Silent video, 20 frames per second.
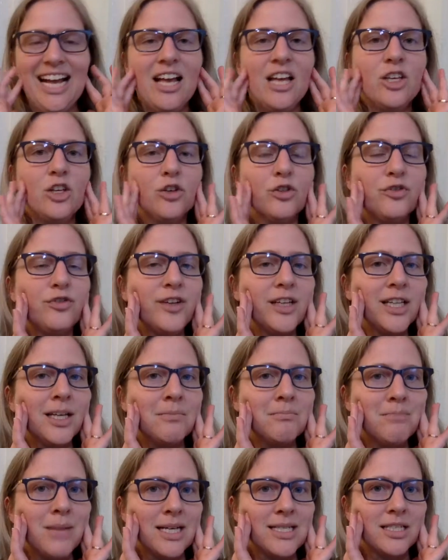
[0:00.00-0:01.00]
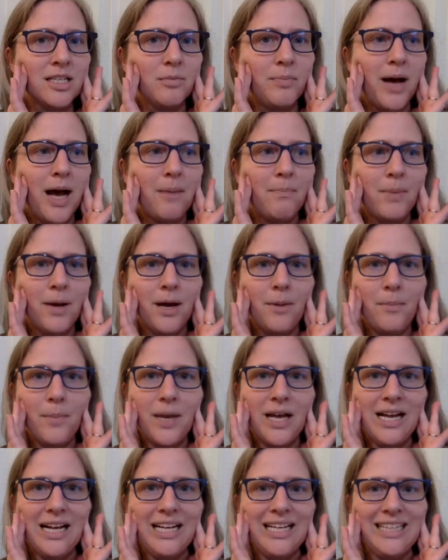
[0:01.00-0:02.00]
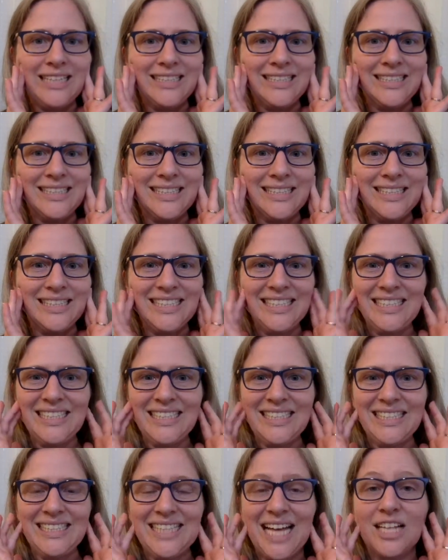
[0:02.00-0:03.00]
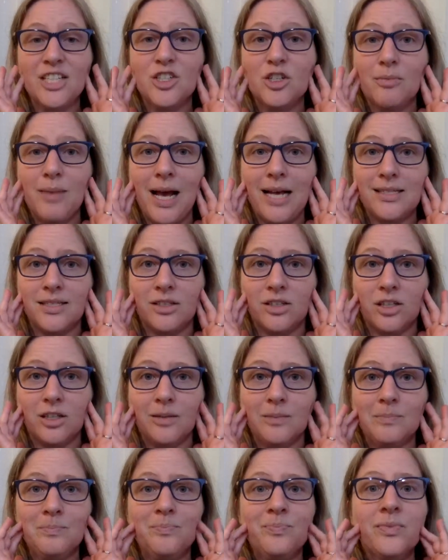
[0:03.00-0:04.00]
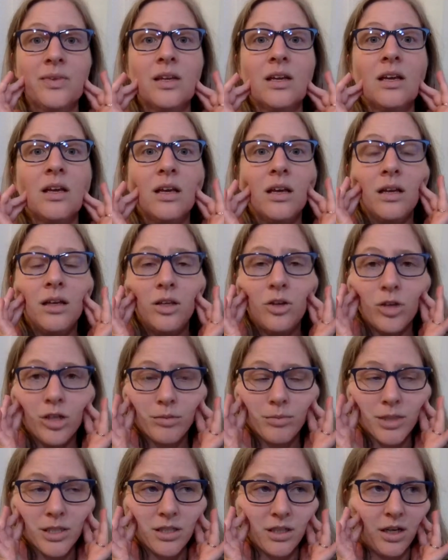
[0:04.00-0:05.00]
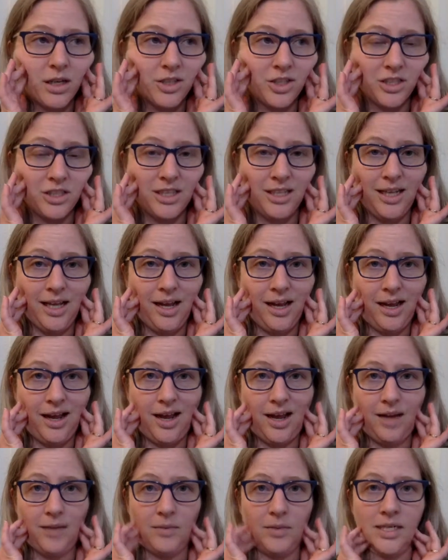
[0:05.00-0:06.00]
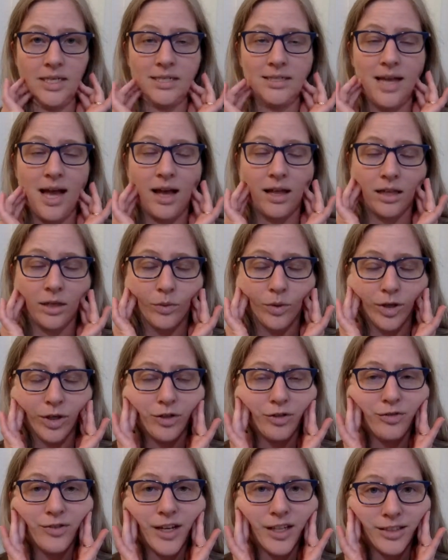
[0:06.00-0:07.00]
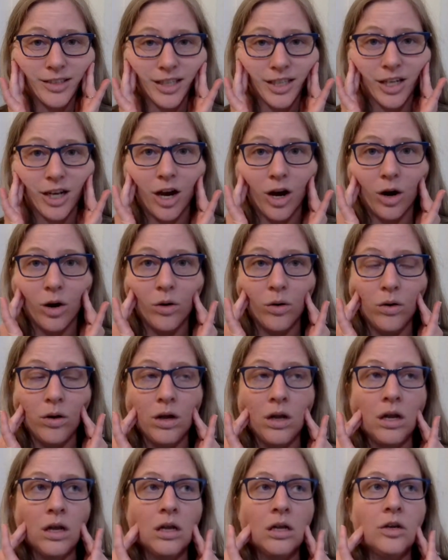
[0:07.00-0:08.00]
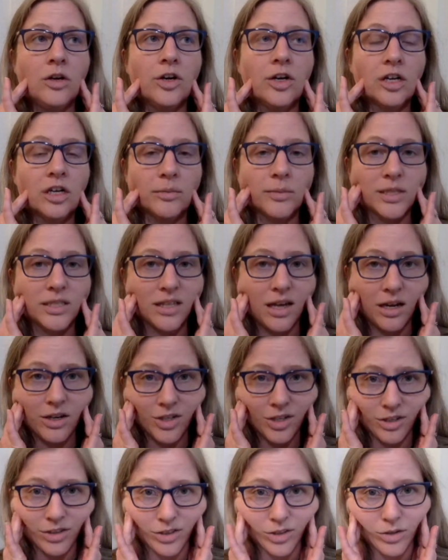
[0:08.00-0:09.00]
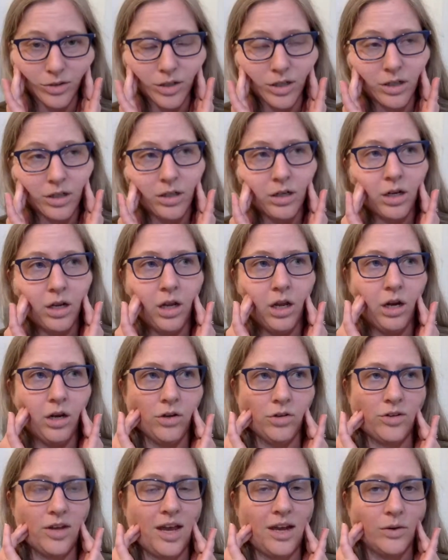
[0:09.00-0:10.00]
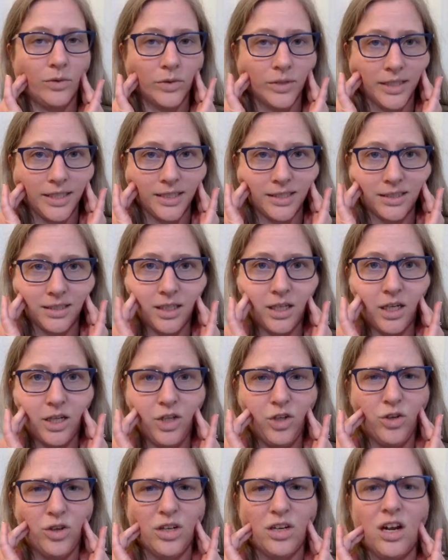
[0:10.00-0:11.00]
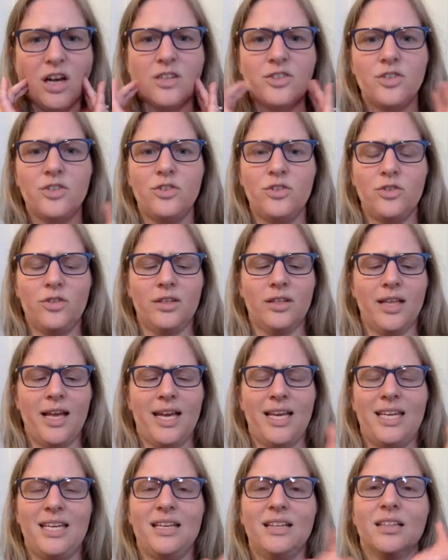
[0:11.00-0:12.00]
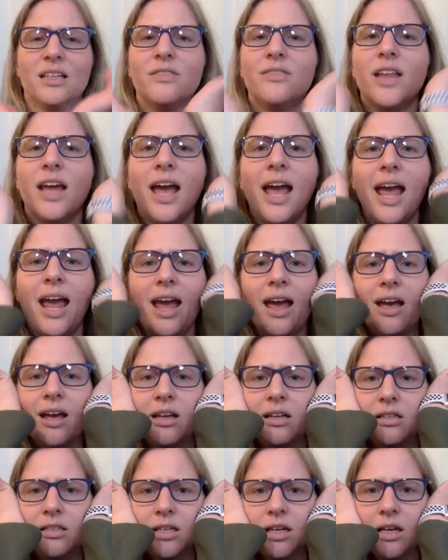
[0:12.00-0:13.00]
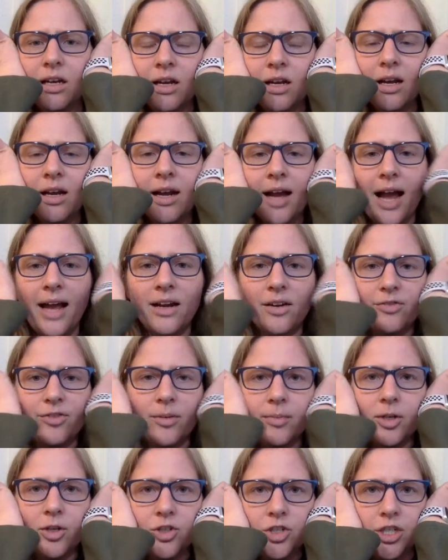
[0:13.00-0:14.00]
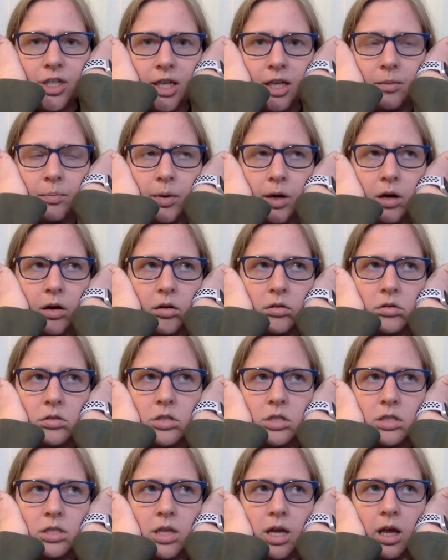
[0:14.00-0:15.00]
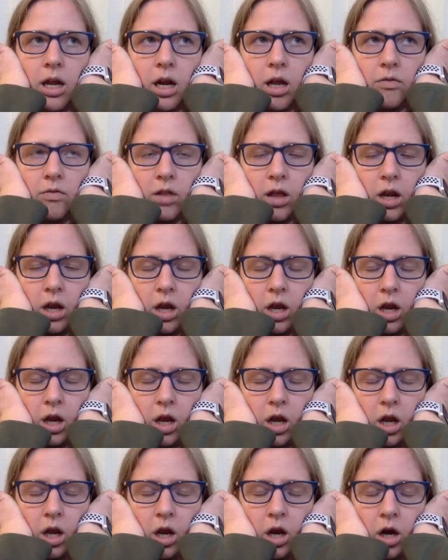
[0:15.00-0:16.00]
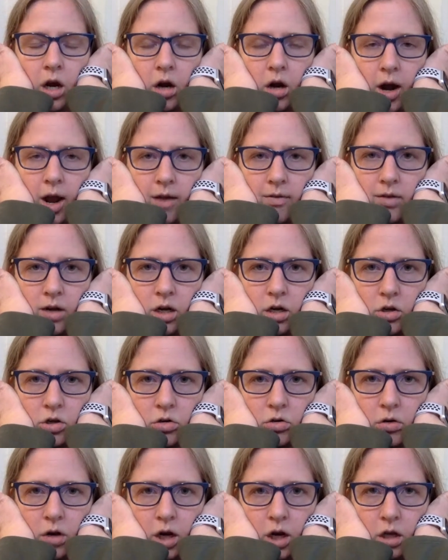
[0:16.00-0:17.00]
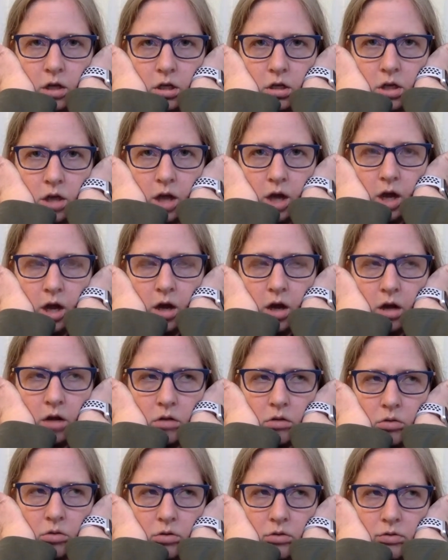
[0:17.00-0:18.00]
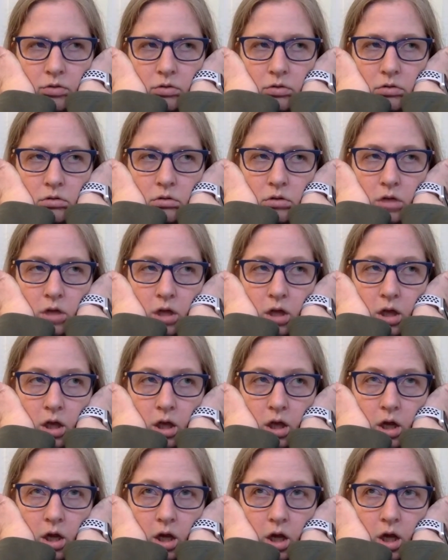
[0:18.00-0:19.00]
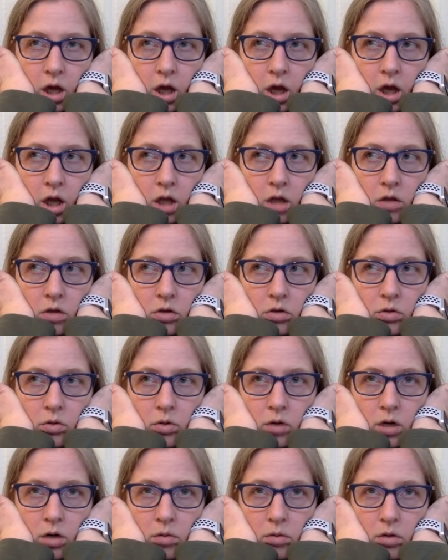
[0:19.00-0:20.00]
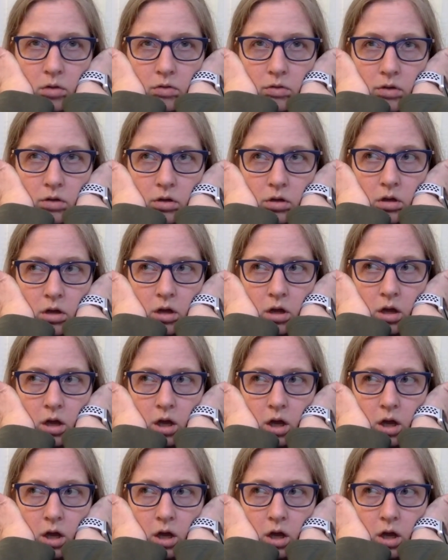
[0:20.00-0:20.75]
you'll feel a muscle pop up. That's your masseter. You can massage into that guy. Exactly where you felt it go, you're going to massage into it and just kind of release it. You can also do the like heel of the hand kind of from your cheekbones, just kind of letting gravity trace down. This one feels really good. It looks weird, but it feels good